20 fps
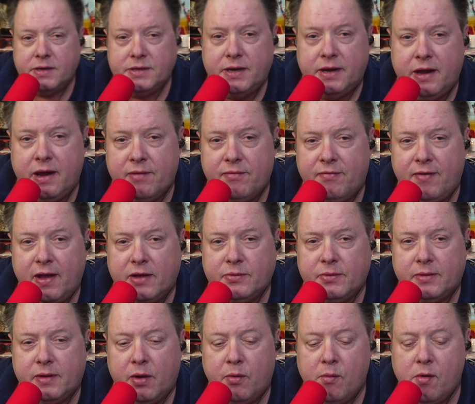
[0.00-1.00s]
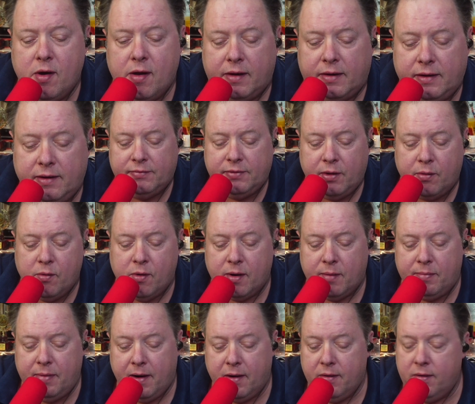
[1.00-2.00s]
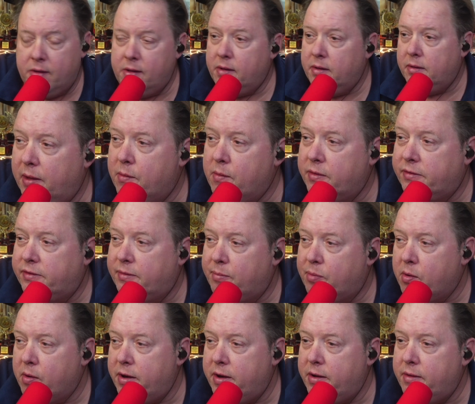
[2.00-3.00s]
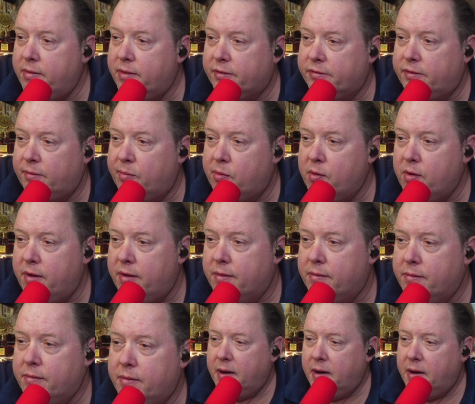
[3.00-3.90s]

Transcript: Brands need to give fans what they want. If they want apparel, if they want to support you, they'll support you.